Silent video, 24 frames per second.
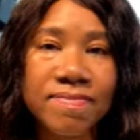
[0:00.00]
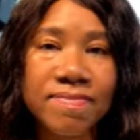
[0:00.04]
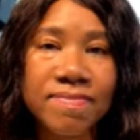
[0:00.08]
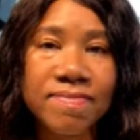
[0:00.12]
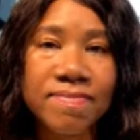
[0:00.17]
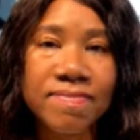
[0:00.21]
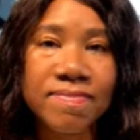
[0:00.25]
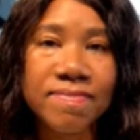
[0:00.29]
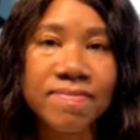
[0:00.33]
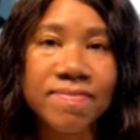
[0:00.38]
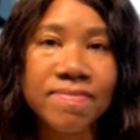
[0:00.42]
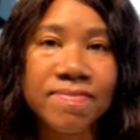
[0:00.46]

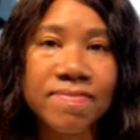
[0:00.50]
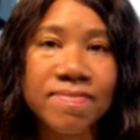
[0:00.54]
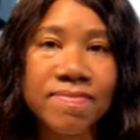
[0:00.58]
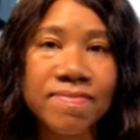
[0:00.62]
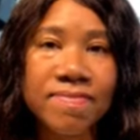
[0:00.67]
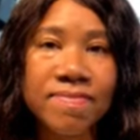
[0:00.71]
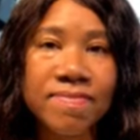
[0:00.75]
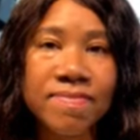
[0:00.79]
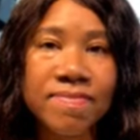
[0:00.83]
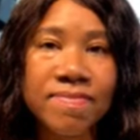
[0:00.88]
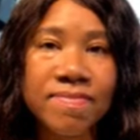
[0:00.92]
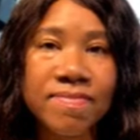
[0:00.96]

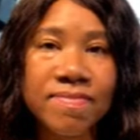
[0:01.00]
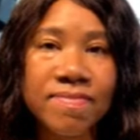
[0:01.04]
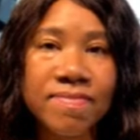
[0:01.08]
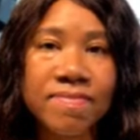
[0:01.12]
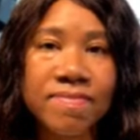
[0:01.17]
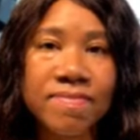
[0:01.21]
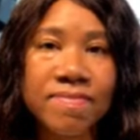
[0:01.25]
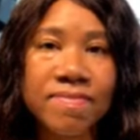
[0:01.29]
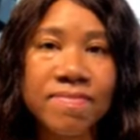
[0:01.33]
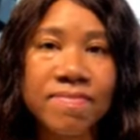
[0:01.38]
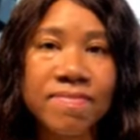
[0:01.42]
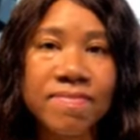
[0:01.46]

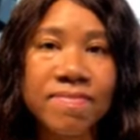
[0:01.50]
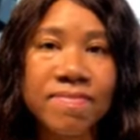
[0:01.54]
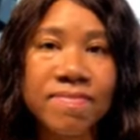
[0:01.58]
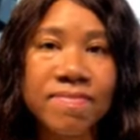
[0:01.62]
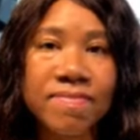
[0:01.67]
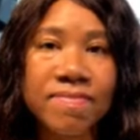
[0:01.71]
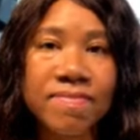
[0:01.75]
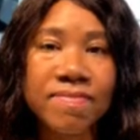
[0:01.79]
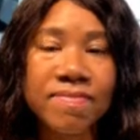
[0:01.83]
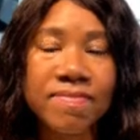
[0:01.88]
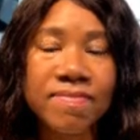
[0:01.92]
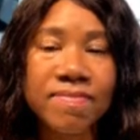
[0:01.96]

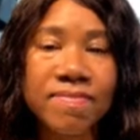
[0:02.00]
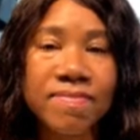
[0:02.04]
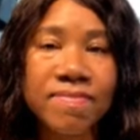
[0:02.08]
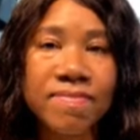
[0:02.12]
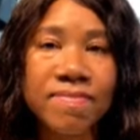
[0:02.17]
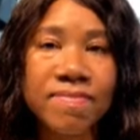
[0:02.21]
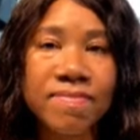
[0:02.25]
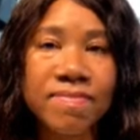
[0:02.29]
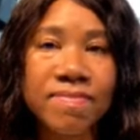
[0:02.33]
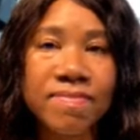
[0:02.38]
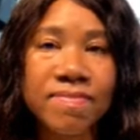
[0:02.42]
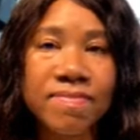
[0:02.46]

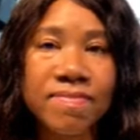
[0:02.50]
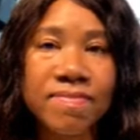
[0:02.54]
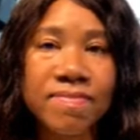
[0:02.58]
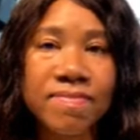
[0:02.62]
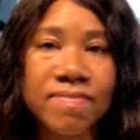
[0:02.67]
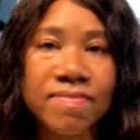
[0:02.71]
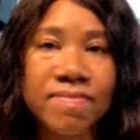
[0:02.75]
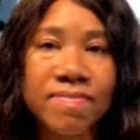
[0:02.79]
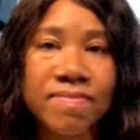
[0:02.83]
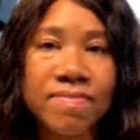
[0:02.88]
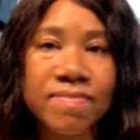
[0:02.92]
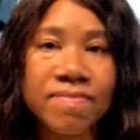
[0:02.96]

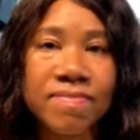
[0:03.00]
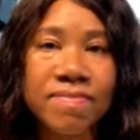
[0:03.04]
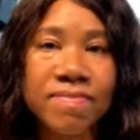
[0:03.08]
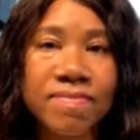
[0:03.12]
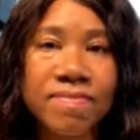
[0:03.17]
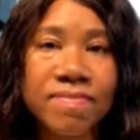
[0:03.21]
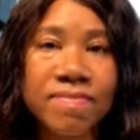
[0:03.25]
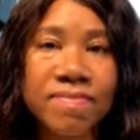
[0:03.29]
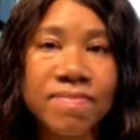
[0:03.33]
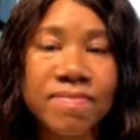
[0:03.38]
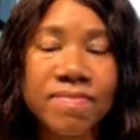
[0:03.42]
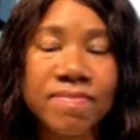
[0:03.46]

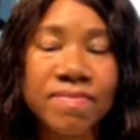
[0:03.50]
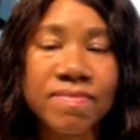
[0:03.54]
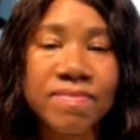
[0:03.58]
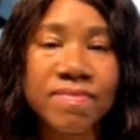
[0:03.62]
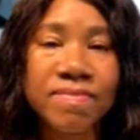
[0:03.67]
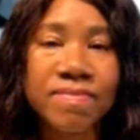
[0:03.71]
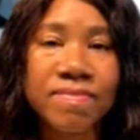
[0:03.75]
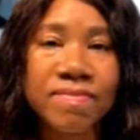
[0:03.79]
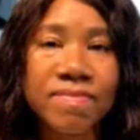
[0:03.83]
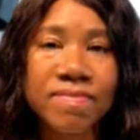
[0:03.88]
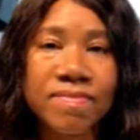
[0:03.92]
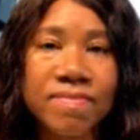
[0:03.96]

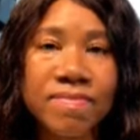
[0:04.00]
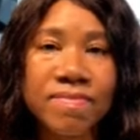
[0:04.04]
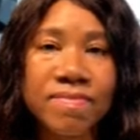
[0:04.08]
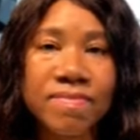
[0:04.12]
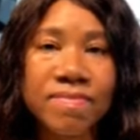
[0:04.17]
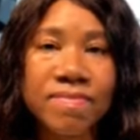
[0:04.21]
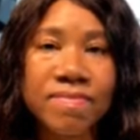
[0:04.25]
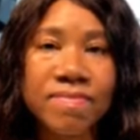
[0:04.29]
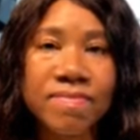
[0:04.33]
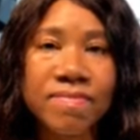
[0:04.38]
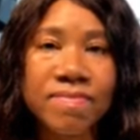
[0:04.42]
This person isn't speaking.